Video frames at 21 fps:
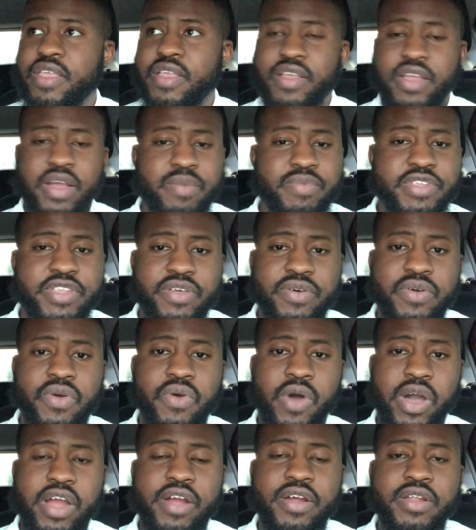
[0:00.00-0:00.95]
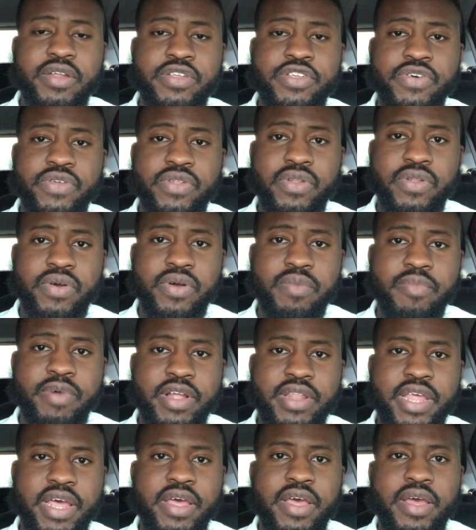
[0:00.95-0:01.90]
I'm still inquiring to the Lord
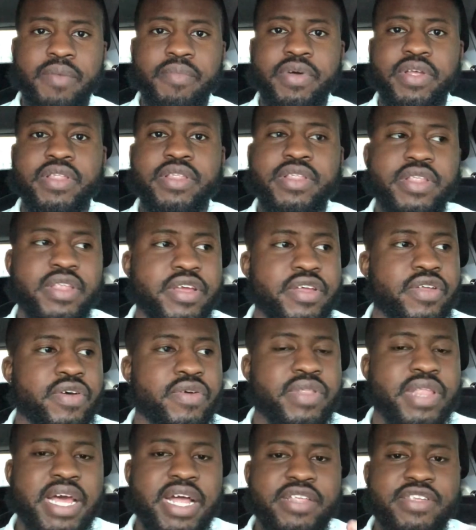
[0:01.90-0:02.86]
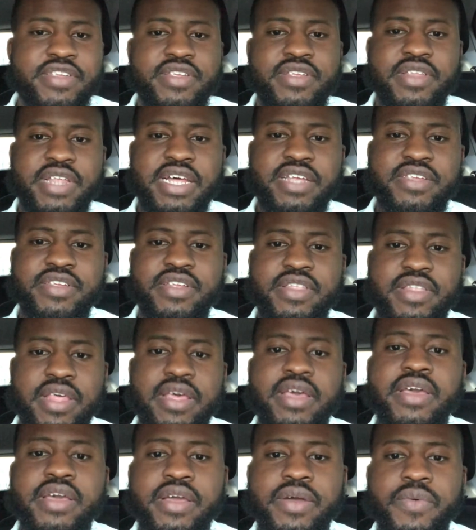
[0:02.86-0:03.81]
about that. But, you know, that's the
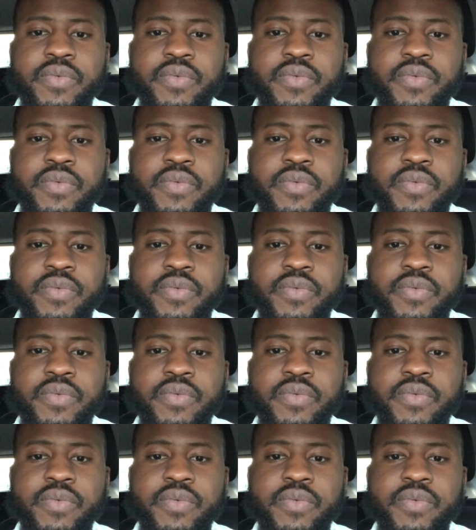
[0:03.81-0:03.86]
thing.